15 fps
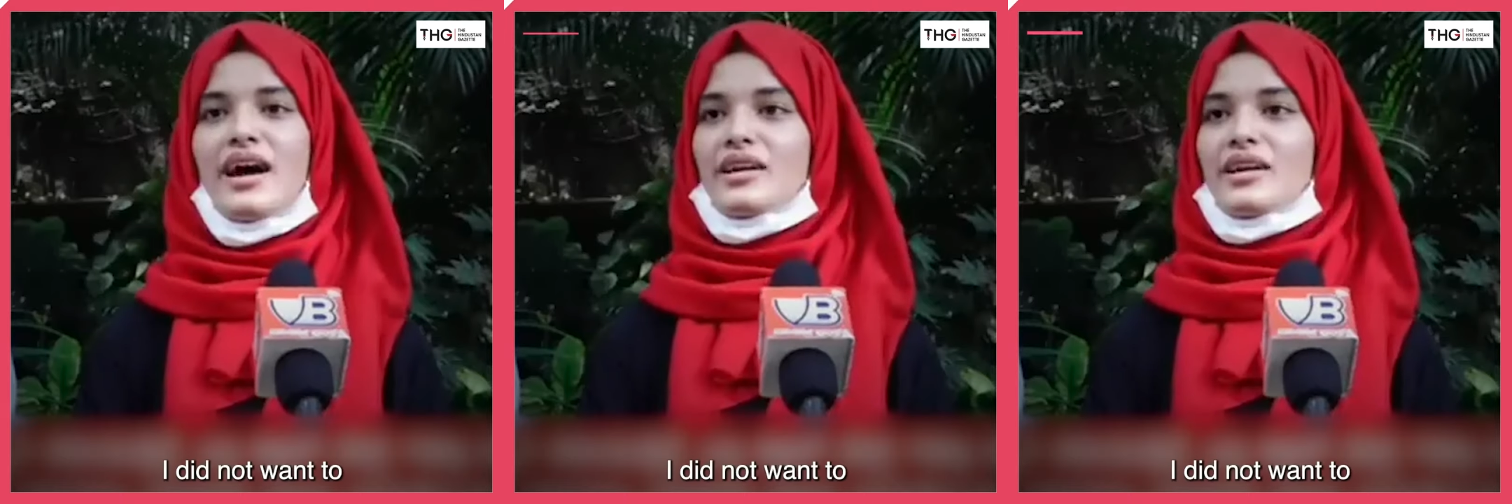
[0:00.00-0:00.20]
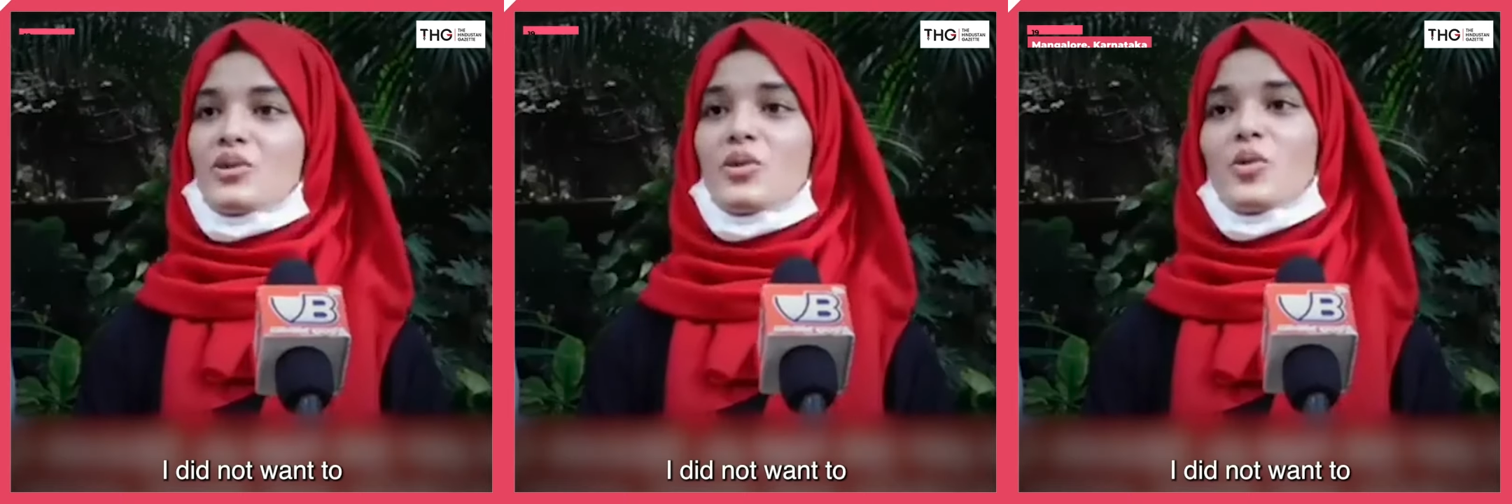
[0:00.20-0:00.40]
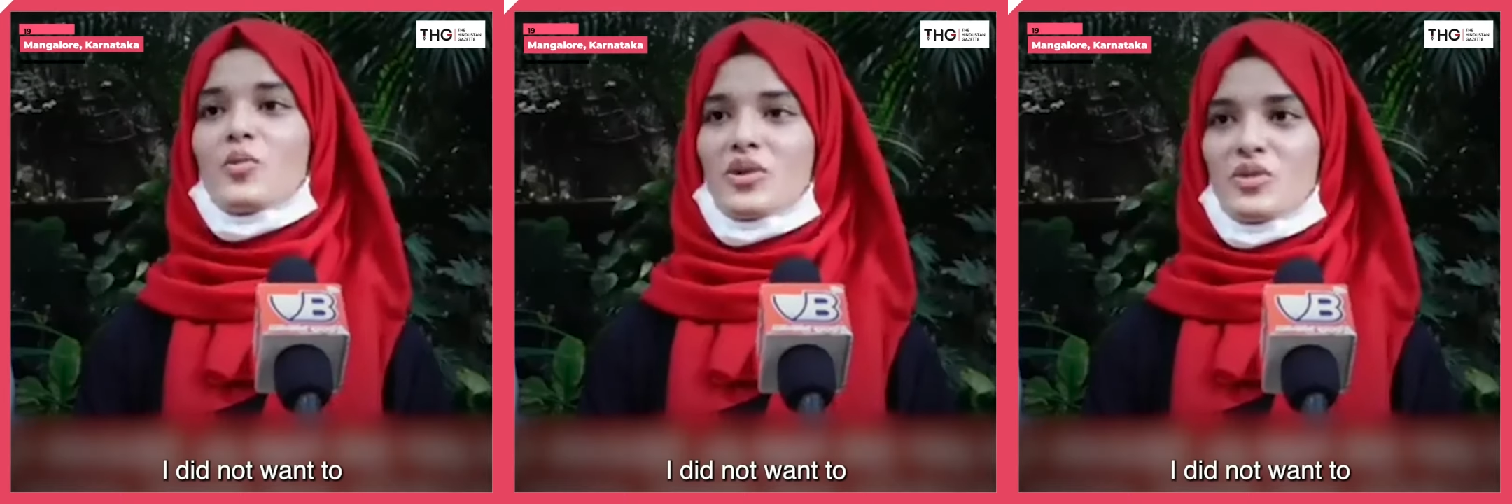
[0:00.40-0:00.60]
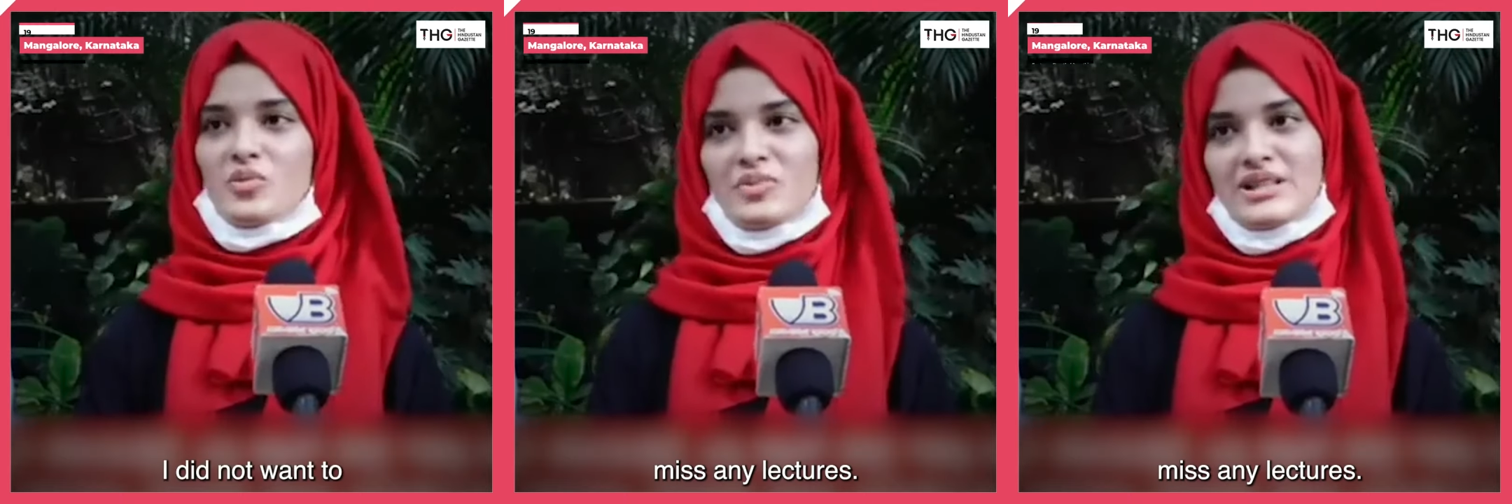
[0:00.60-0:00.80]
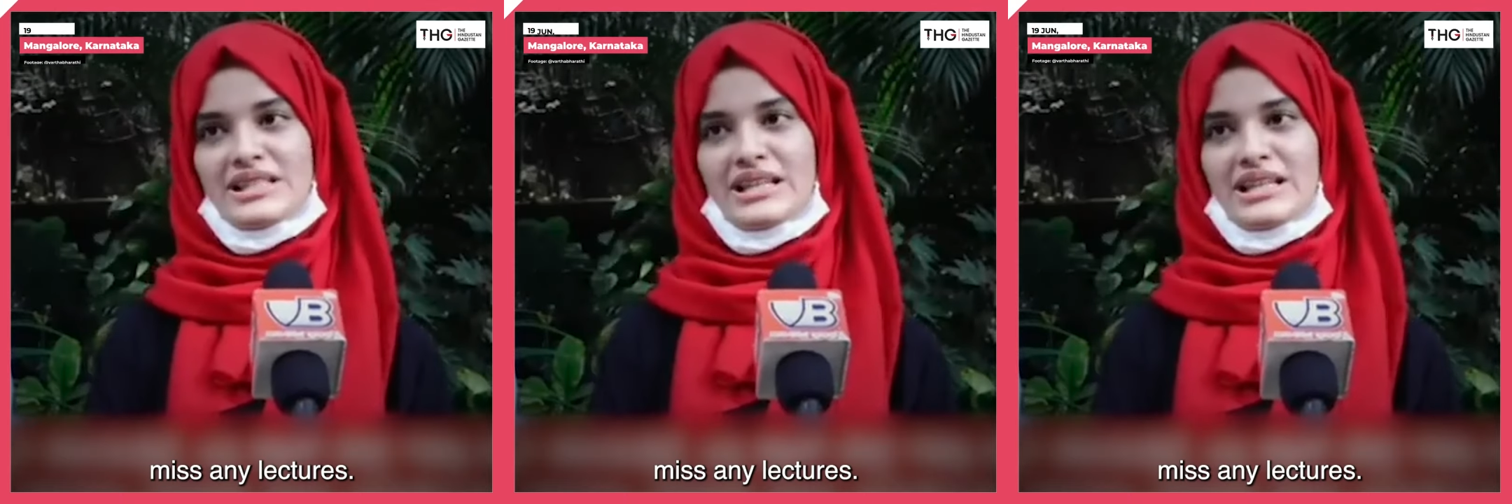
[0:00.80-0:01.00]
I did not want to
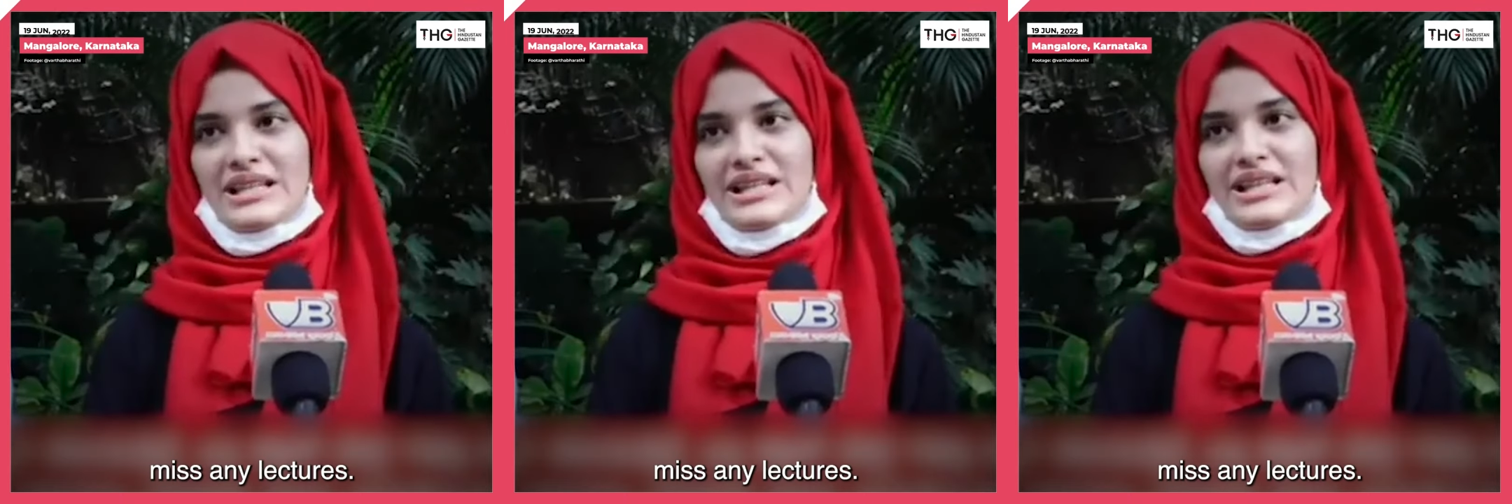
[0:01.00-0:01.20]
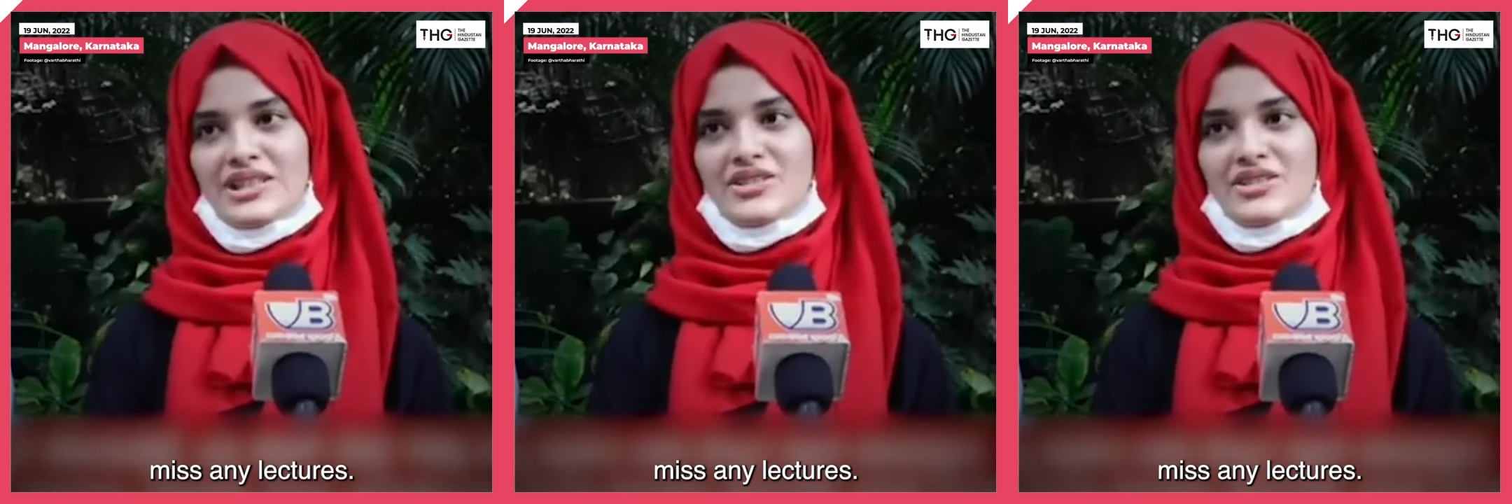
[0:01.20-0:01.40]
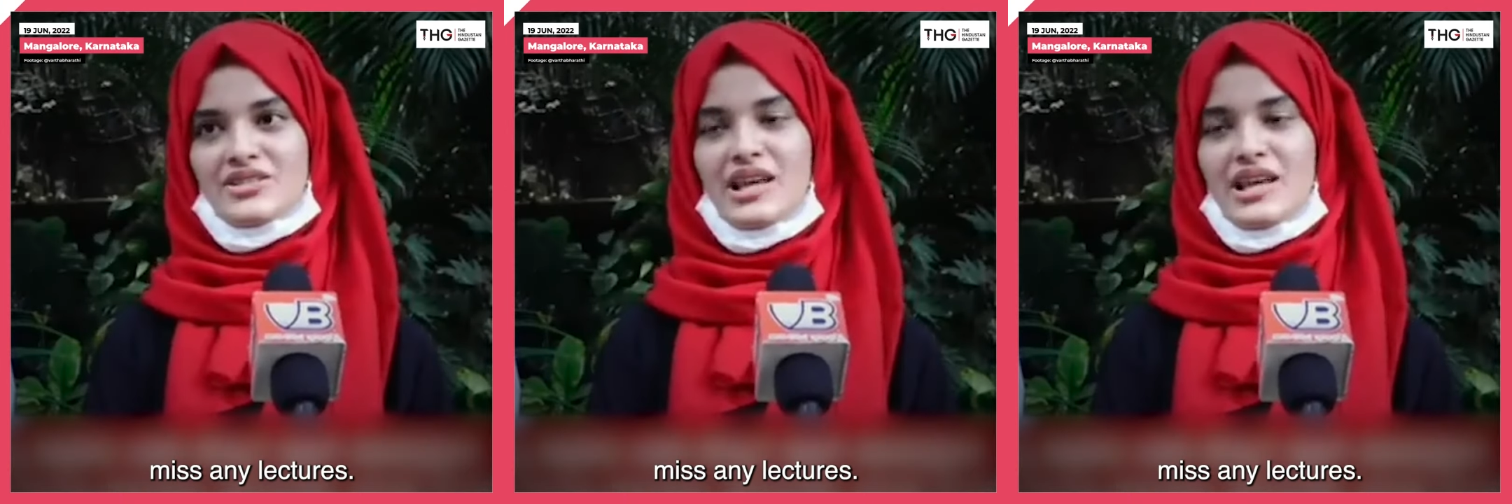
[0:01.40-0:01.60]
miss any lectures.